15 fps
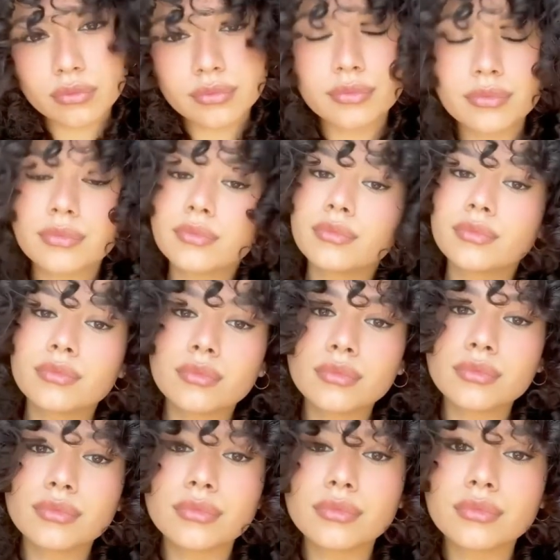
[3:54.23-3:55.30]

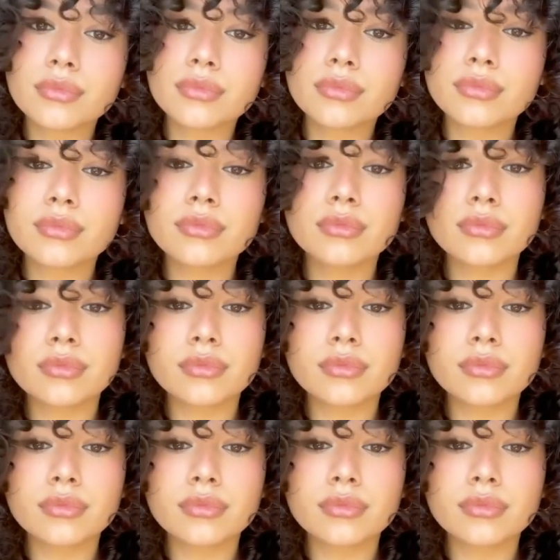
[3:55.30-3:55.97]
No one is speaking in this clip.